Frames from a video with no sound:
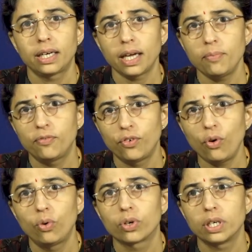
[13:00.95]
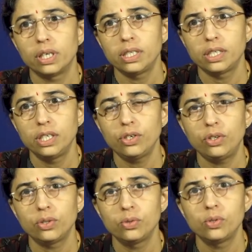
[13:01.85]
Type 4 is
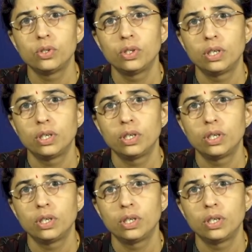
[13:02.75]
due to